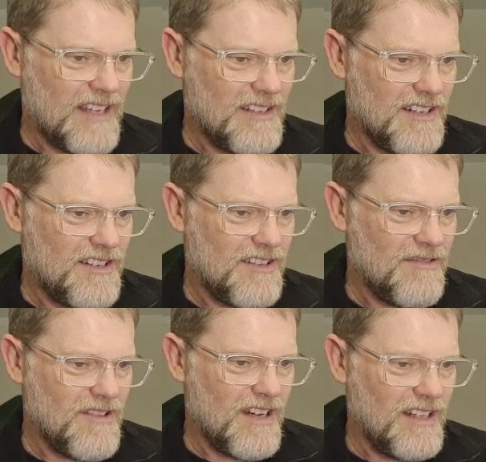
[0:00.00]
Is it
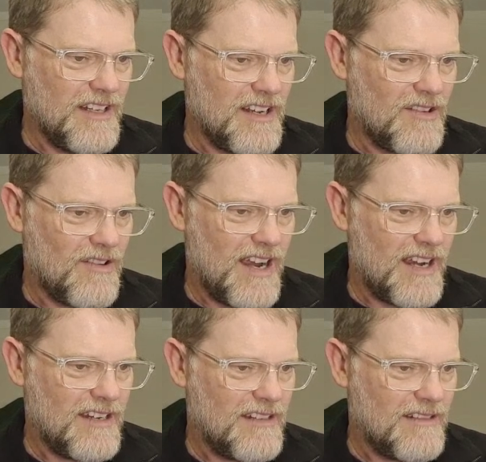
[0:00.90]
too early to
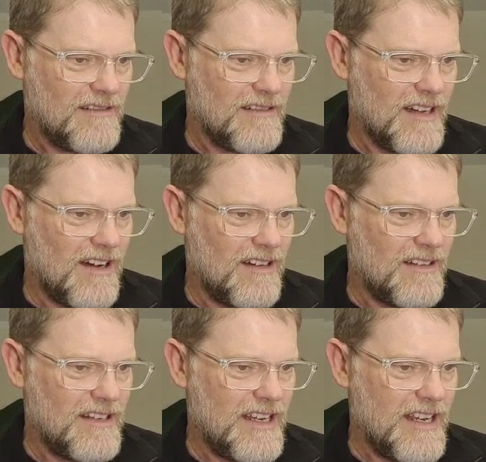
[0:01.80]
crack? Oh,
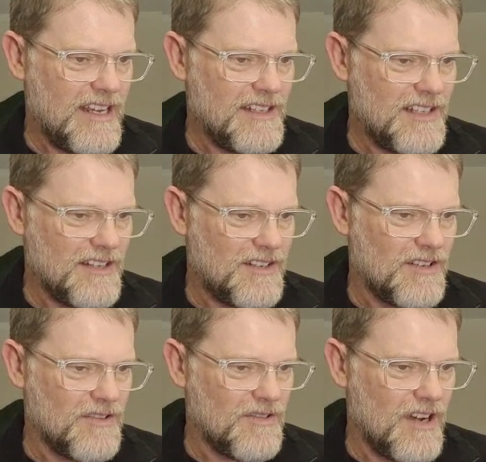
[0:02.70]
is it
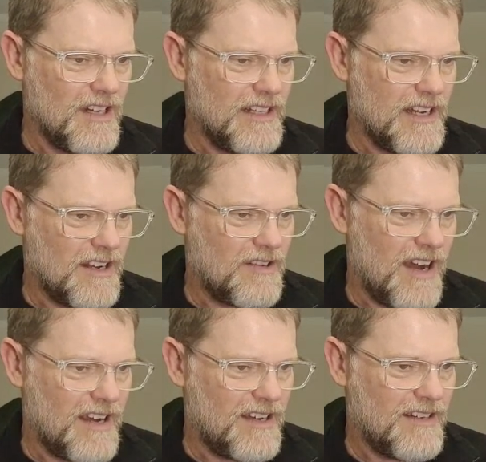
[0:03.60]
too early to
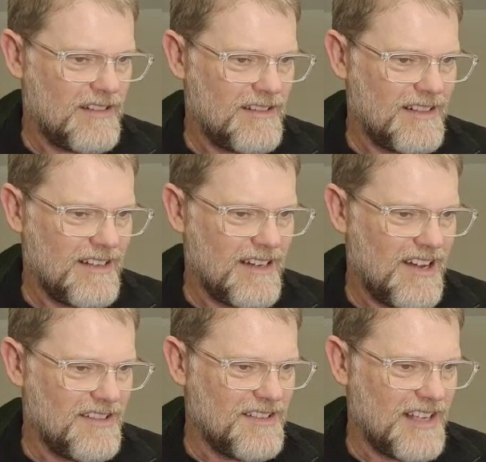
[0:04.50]
crack?
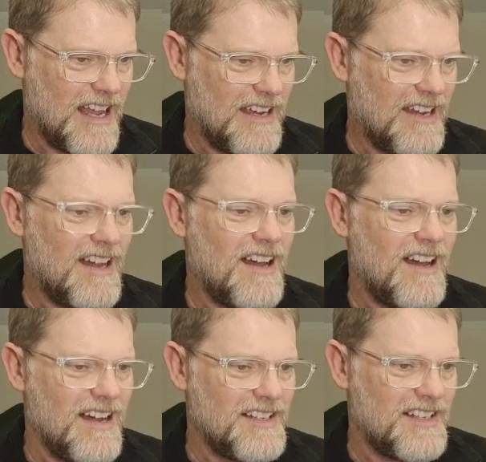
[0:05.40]
Jose. Oh,
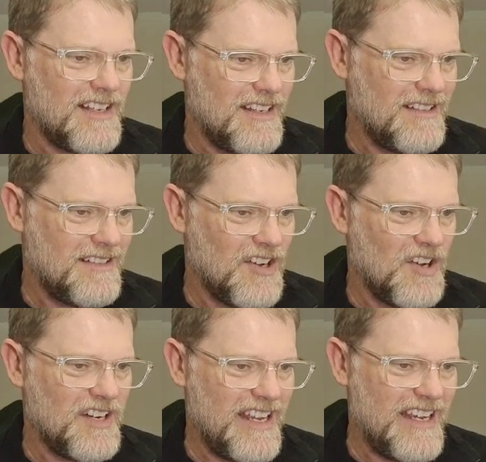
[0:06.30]
I see.
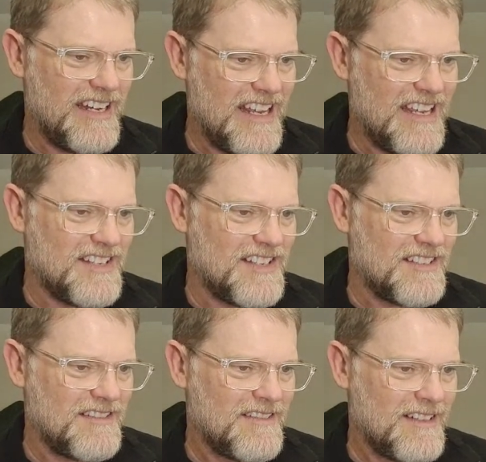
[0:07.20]
Not it is.
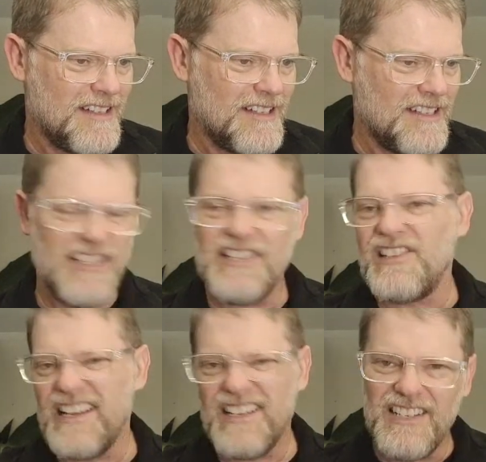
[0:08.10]

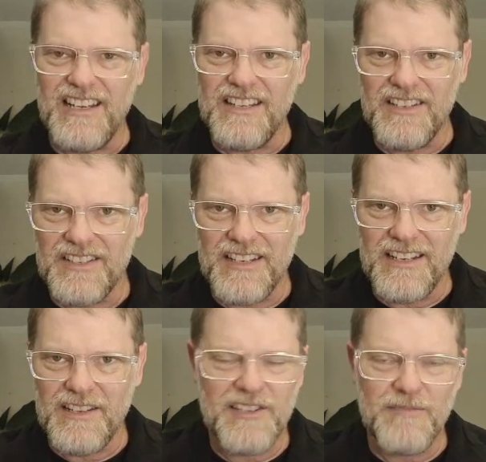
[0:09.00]
Dyslexia, you
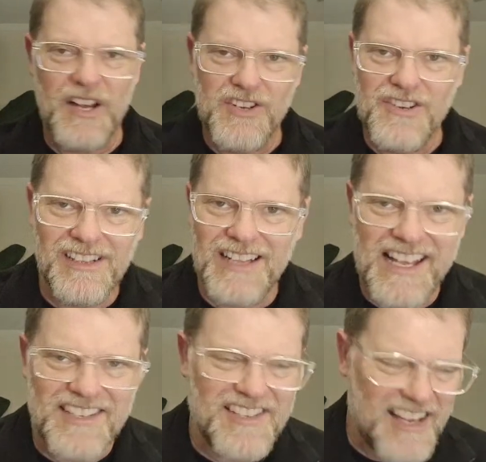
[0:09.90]
see. It's my new glasses.